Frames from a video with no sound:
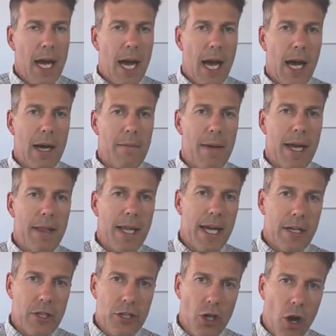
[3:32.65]
And
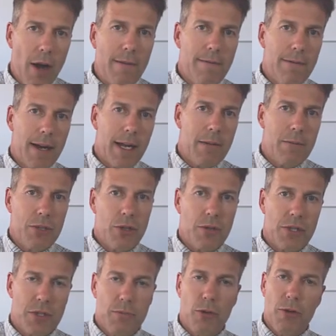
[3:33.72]
that time frame
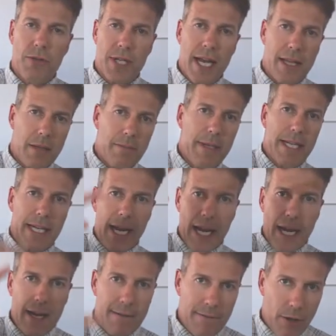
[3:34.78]
sort of smooths out the big
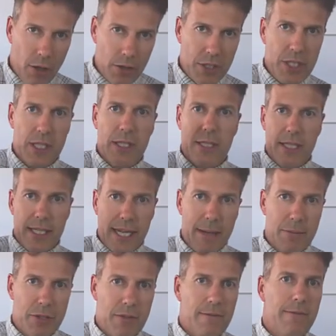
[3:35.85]
volatility,
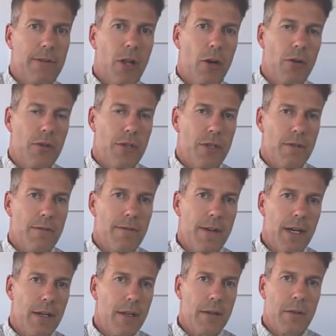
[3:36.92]
ebbs and flows of
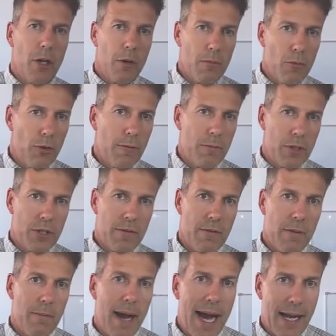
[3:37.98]
movements
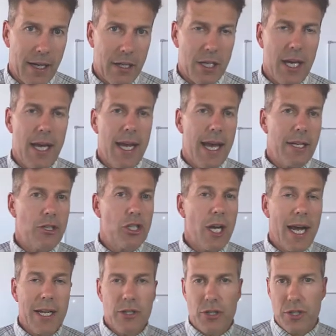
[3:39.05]
of the market and
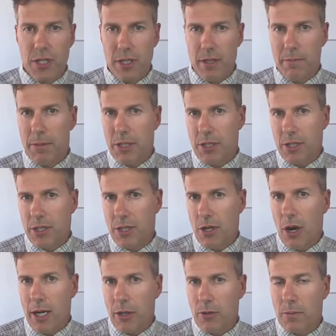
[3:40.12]
changes in the business
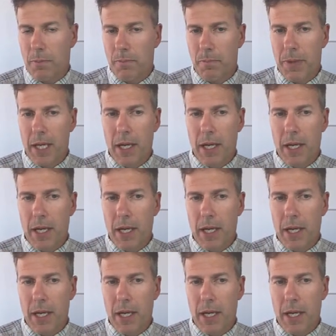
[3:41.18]
cycle.